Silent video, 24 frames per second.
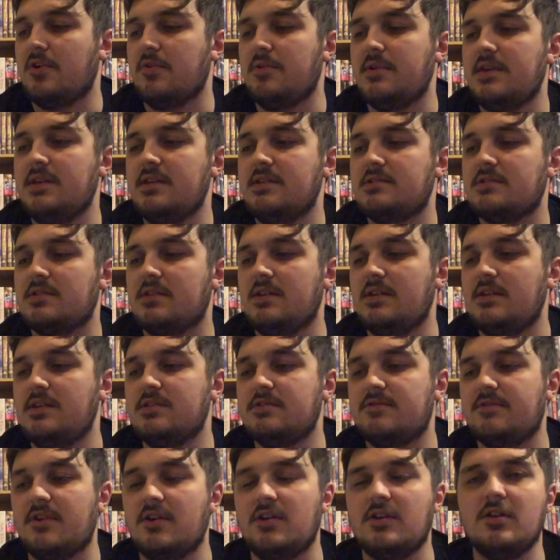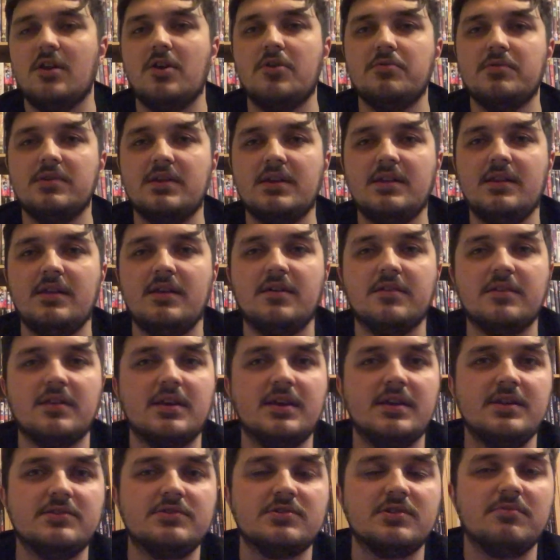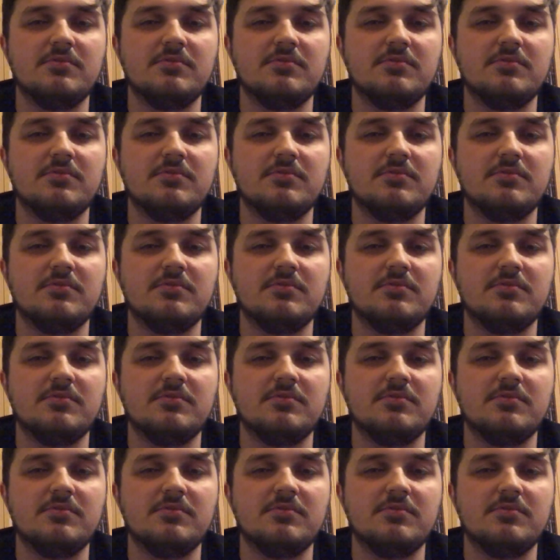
He is very lonely. The other kids